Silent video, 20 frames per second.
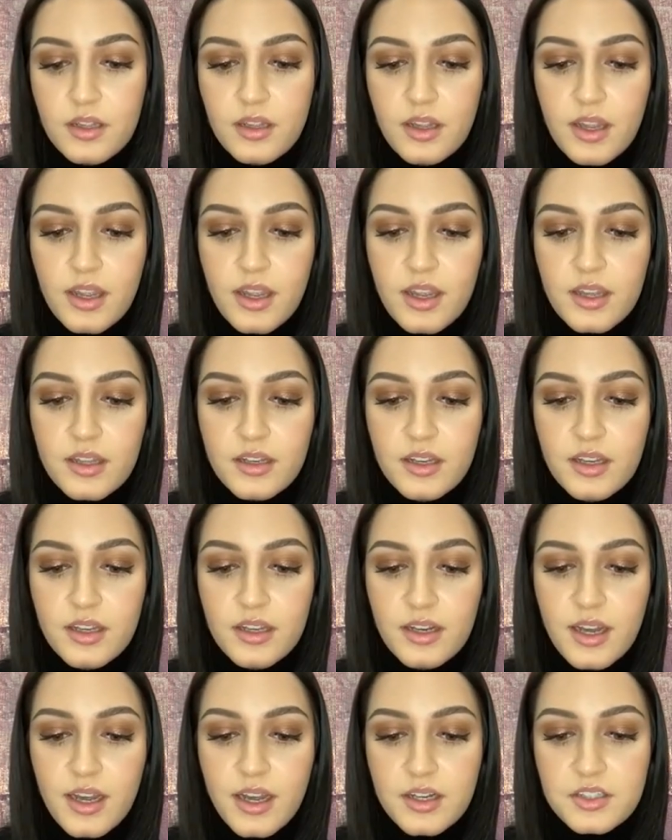And
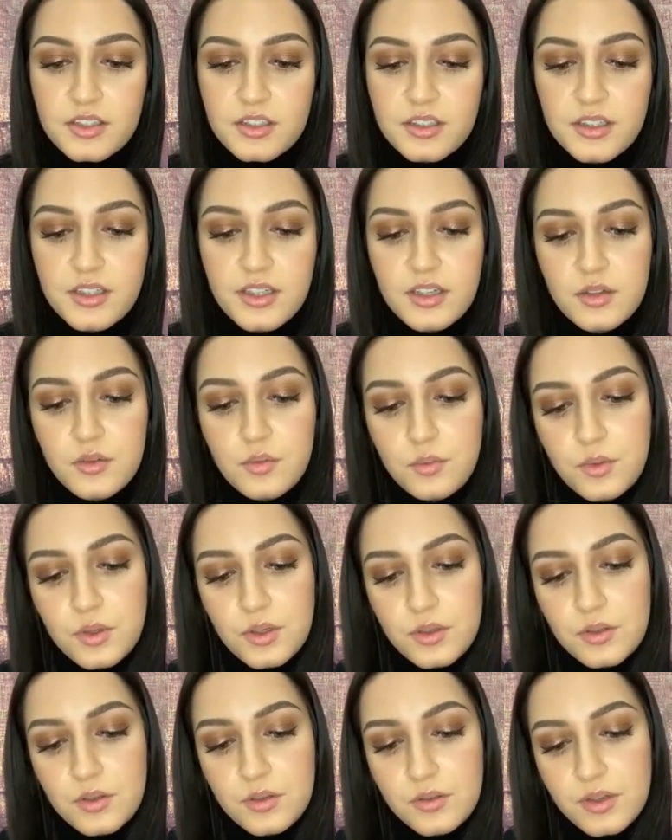it actually
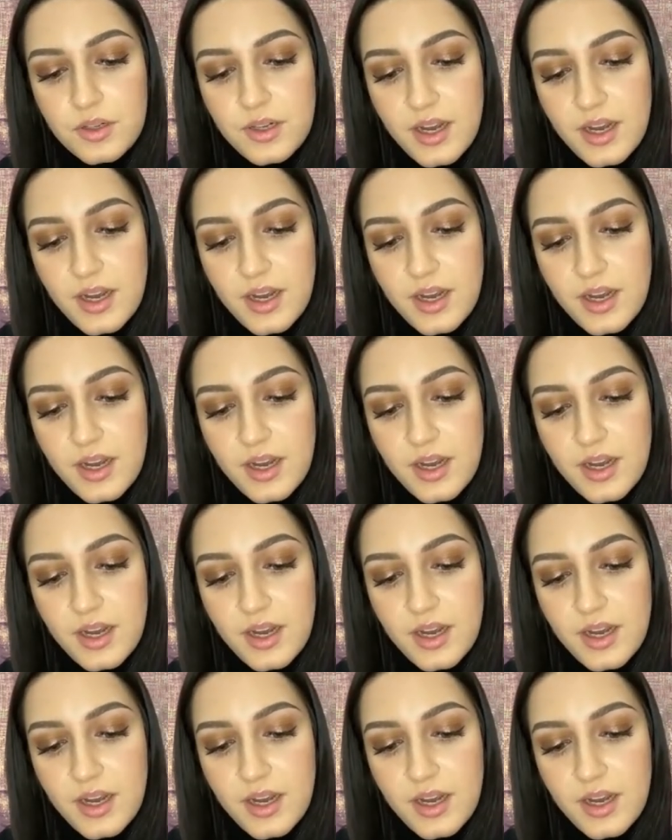will